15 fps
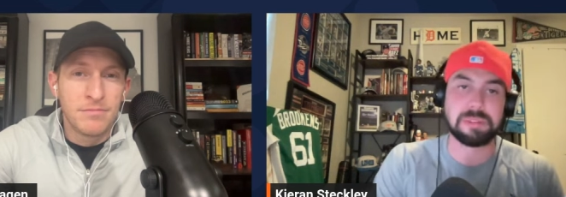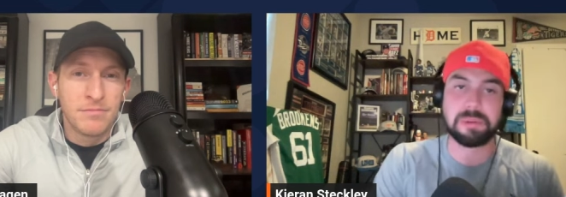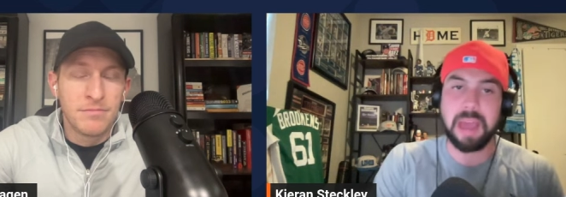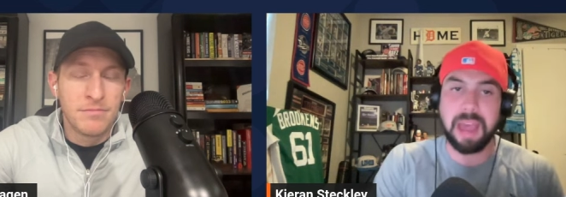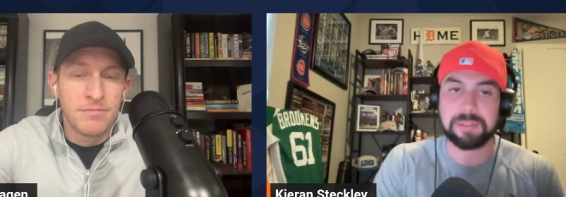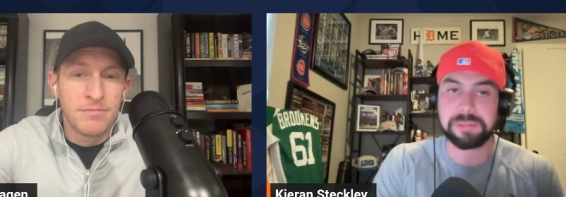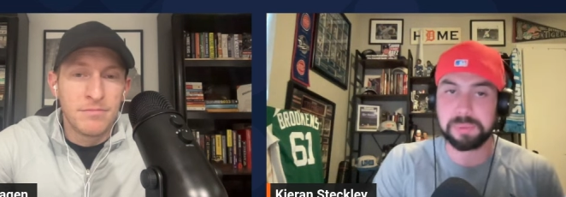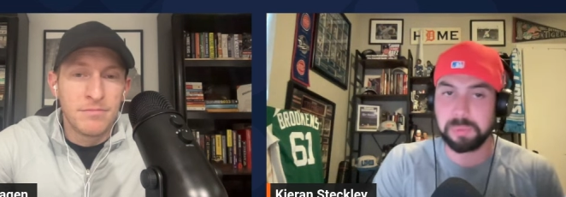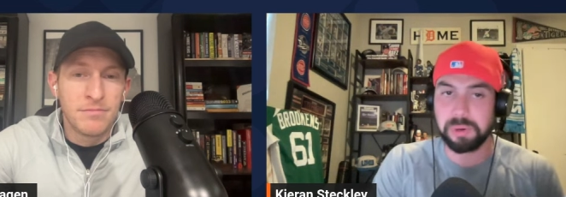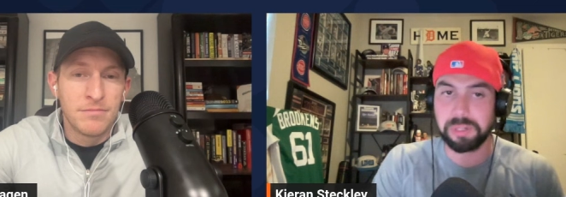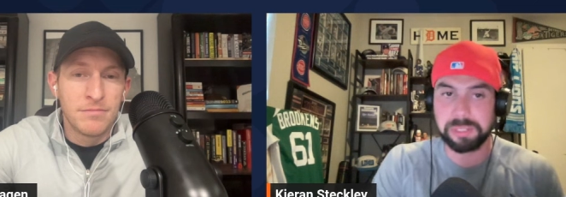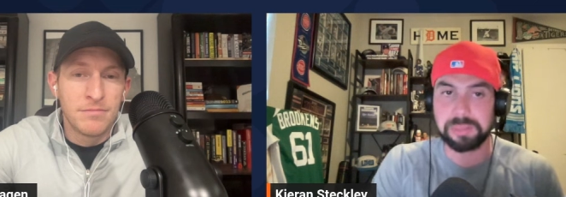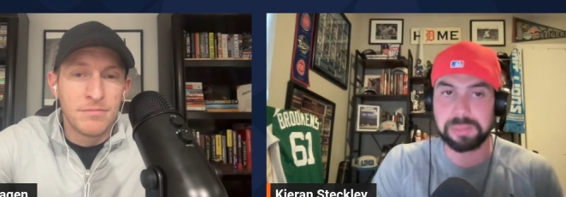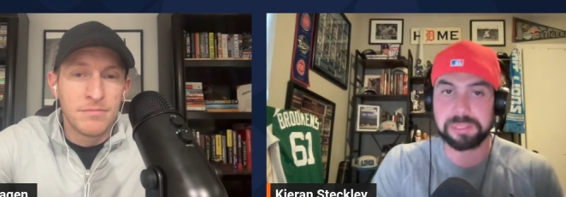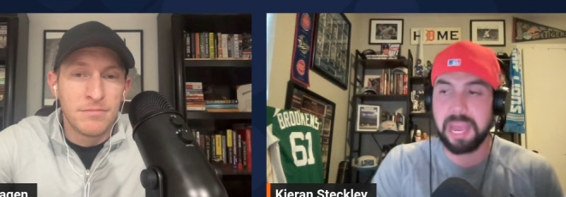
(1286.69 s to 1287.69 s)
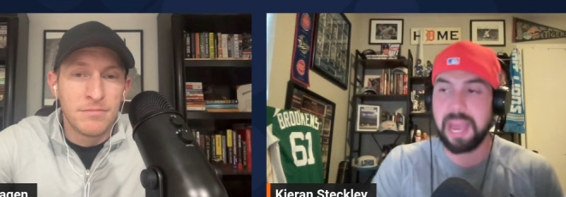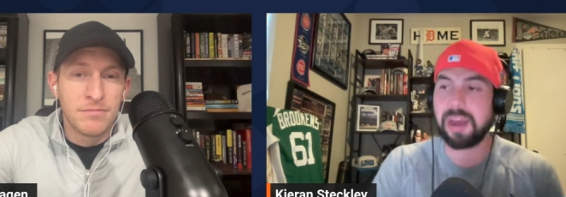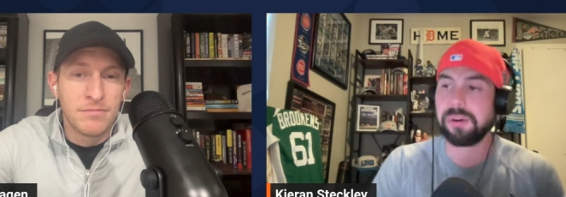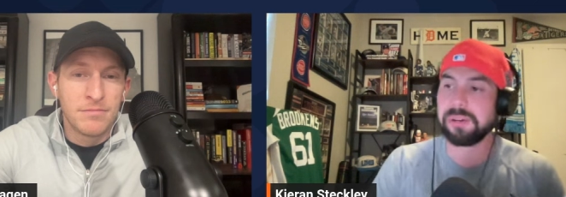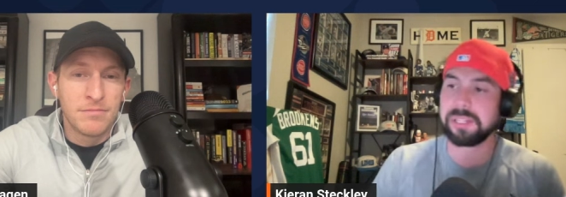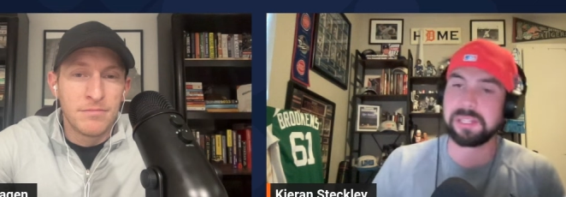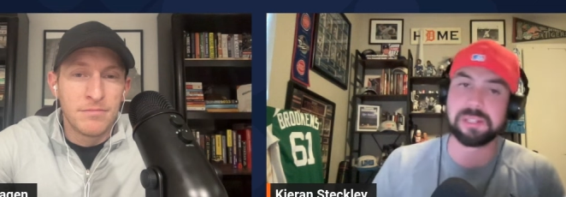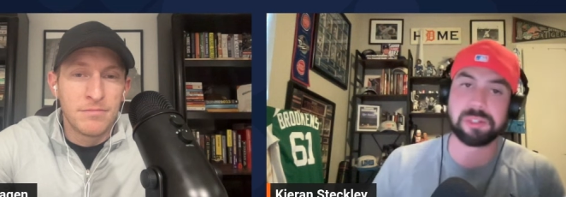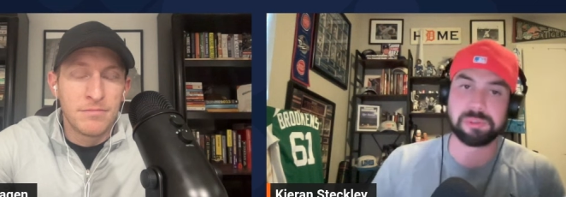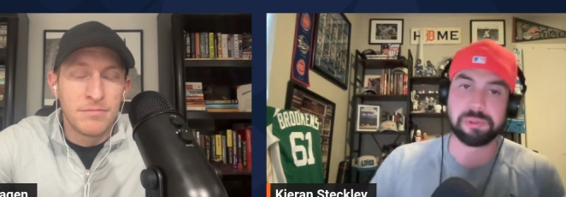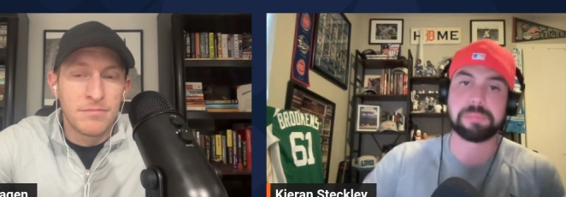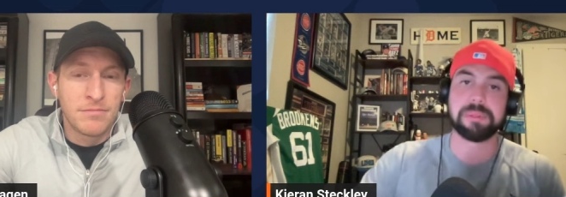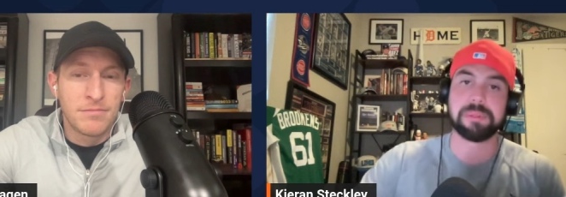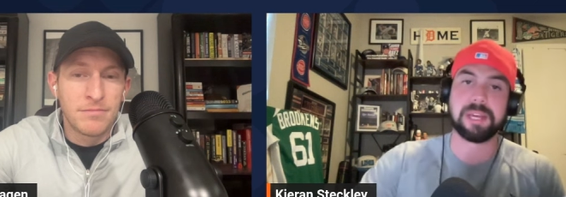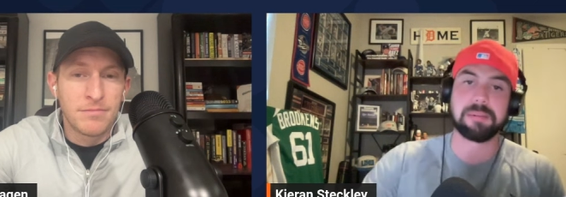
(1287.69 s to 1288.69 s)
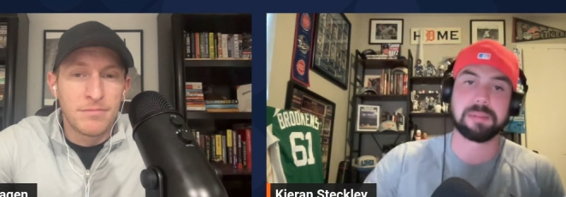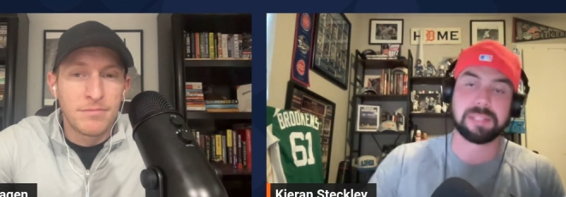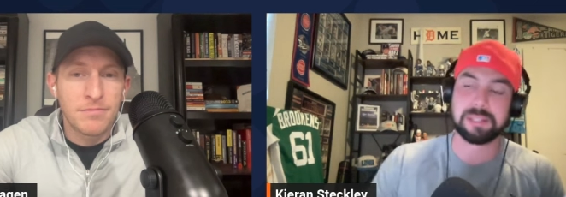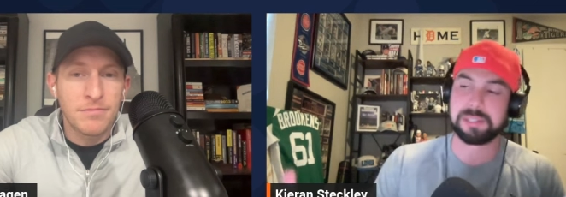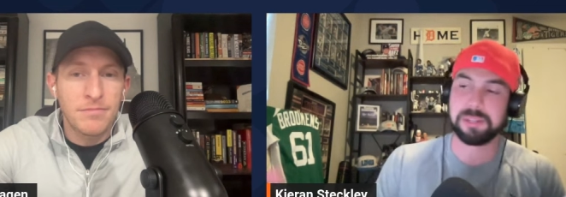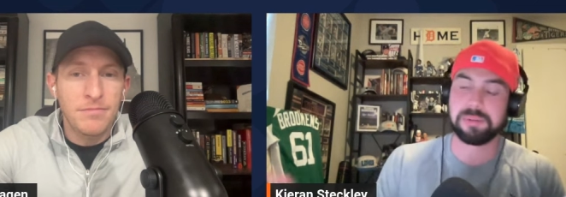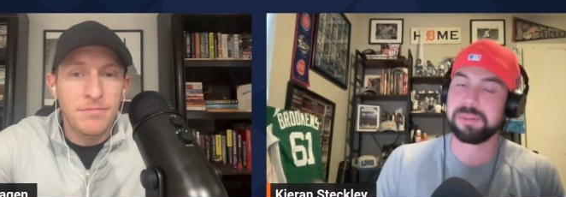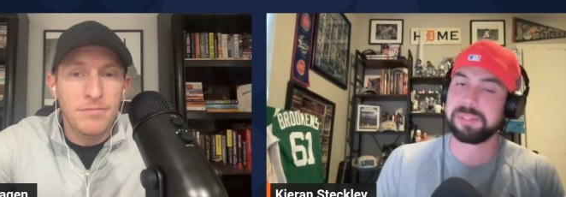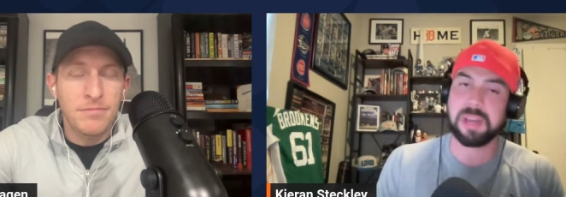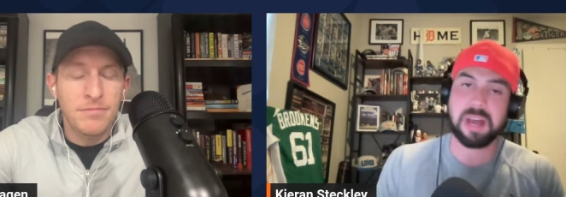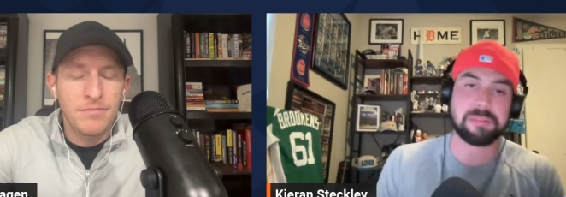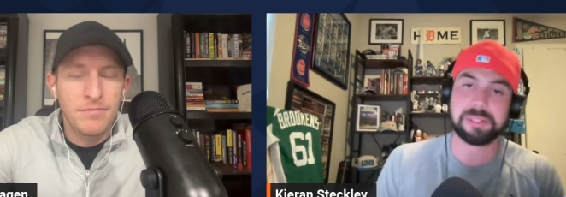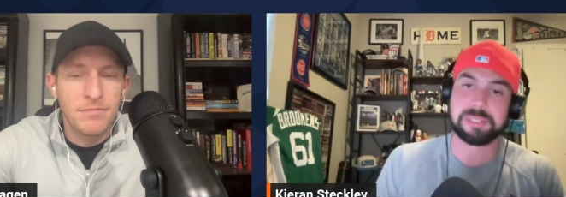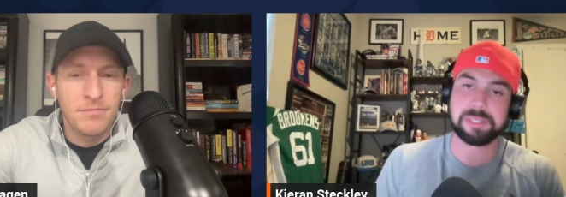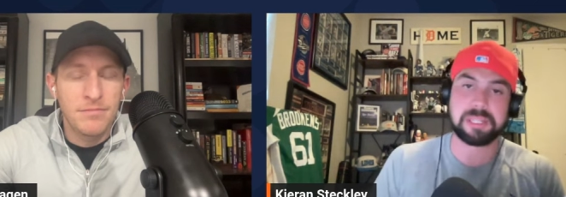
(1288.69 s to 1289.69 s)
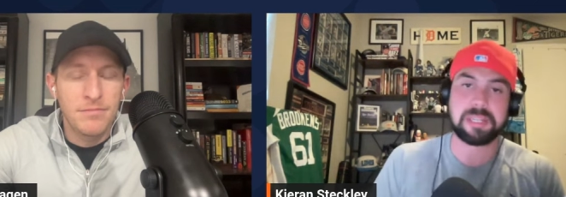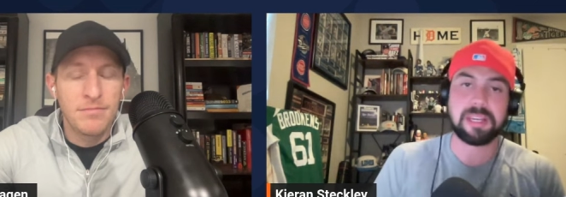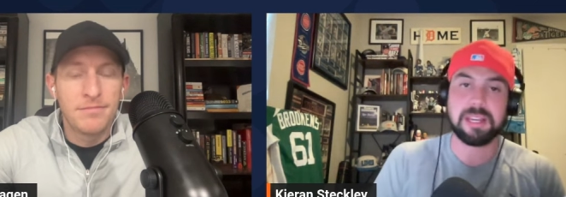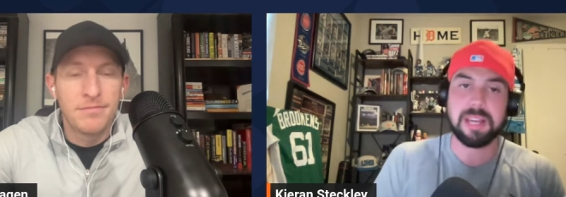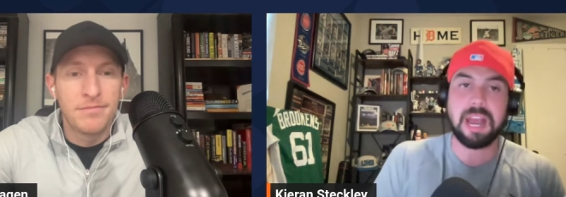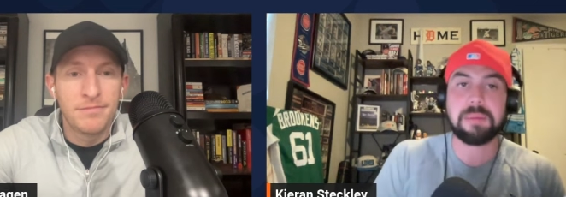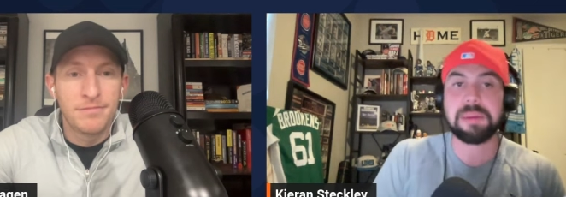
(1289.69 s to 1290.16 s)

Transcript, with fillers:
Speaker 1: you have to work those out in AAA because there was obviously